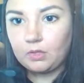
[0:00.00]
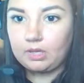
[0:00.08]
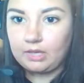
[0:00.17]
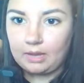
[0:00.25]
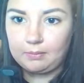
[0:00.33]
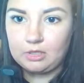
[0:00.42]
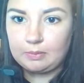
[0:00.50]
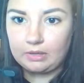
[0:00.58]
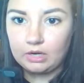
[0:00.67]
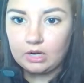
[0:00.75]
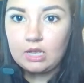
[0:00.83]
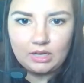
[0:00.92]
Yeah, much better.
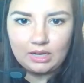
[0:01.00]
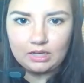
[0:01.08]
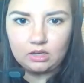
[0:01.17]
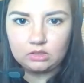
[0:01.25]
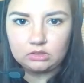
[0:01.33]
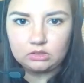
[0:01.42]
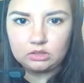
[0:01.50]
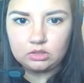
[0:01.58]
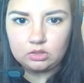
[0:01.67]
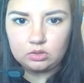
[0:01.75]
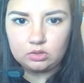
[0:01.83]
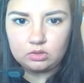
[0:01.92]
I can
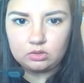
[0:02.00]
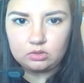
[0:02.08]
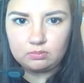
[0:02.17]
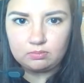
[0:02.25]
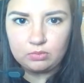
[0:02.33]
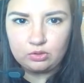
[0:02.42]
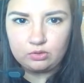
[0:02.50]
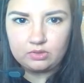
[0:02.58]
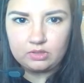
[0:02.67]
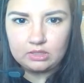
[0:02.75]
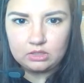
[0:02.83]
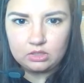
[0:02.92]
also move
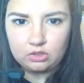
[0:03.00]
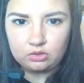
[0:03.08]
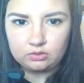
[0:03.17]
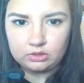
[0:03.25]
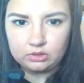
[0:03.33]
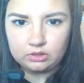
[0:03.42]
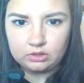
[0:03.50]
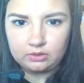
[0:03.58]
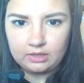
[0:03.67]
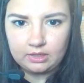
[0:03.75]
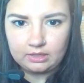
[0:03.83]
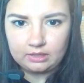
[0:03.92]
these over so
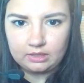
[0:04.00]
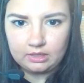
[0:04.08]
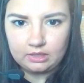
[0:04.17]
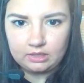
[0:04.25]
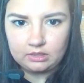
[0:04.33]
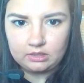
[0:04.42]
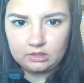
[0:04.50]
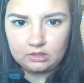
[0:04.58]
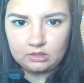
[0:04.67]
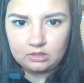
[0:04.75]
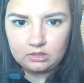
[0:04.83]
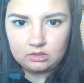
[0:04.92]
that they
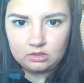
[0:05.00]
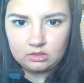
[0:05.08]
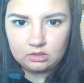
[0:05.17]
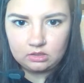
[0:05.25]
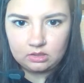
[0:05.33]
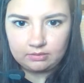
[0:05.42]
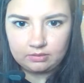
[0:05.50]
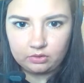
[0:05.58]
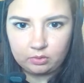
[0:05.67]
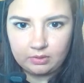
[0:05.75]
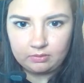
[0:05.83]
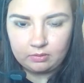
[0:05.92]
can have a little
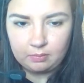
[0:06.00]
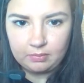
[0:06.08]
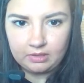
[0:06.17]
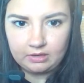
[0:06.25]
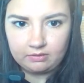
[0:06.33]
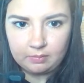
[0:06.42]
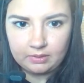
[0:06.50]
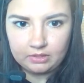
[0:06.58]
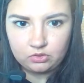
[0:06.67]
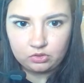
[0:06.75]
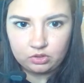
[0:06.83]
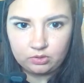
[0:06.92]
bit of a bigger of a
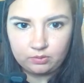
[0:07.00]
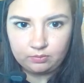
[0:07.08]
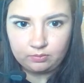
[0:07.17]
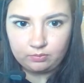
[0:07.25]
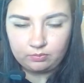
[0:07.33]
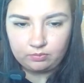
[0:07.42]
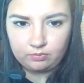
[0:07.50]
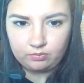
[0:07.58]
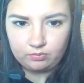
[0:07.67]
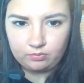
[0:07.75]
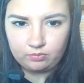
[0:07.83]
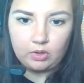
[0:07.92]
bedroom.
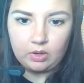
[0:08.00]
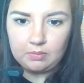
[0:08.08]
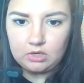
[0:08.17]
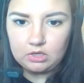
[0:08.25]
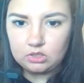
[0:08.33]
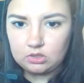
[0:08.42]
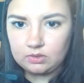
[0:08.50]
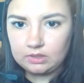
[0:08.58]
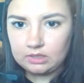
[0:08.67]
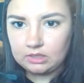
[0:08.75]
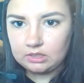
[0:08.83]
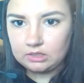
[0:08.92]
What I'm going to do
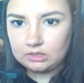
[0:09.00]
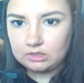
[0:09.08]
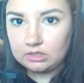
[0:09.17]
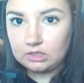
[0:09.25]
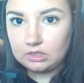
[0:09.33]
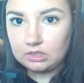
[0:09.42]
is,